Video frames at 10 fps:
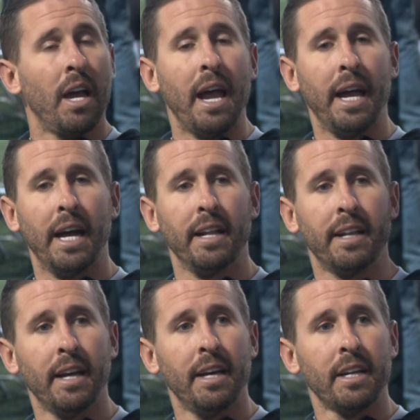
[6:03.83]
And,
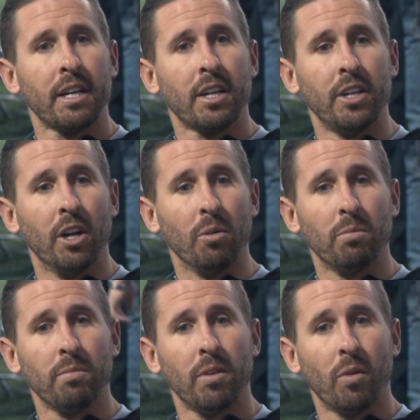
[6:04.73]
you know,
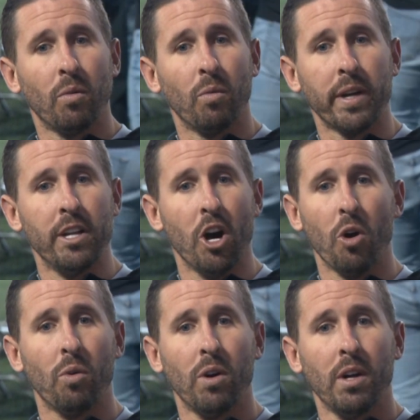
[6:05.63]
we
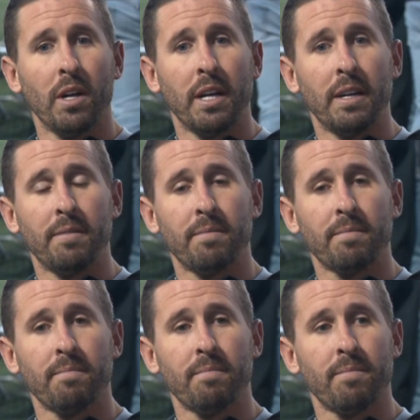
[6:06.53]
know
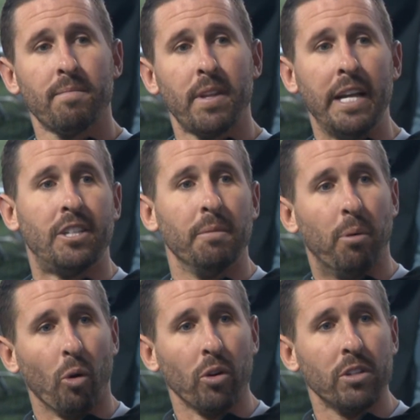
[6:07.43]
it's
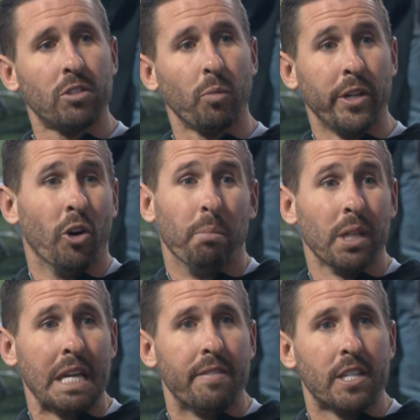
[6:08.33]
important. We don't
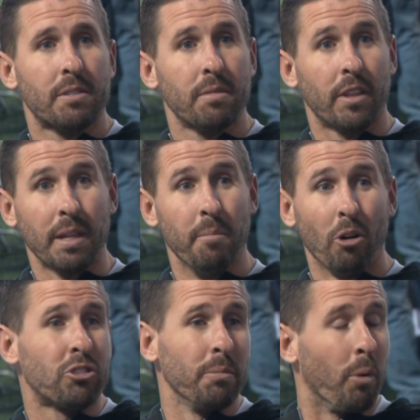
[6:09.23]
believe it's the
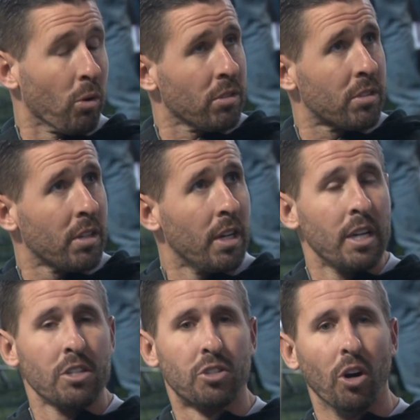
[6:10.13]
most important.
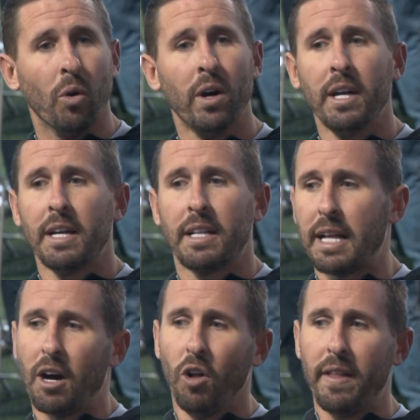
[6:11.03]
So
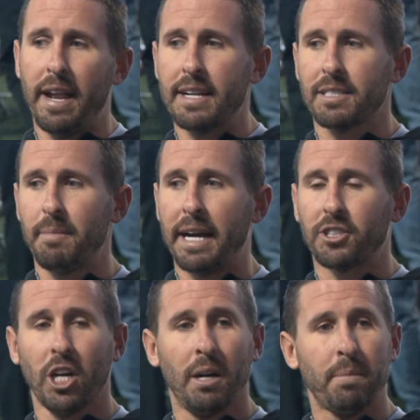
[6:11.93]
all that has to
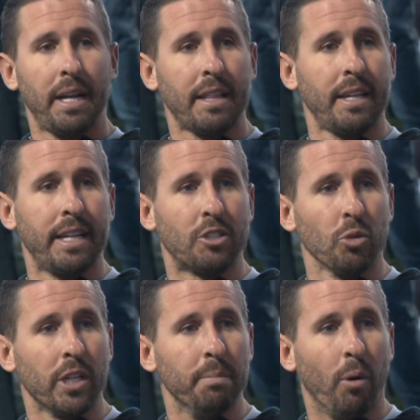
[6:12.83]
match up. And I think that's
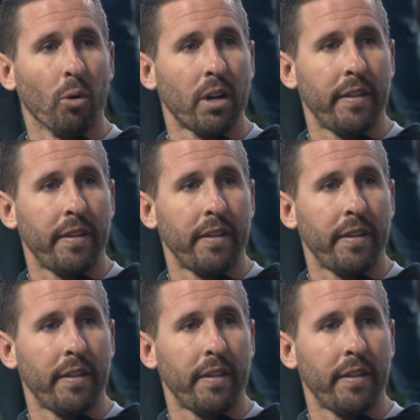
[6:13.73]
really important.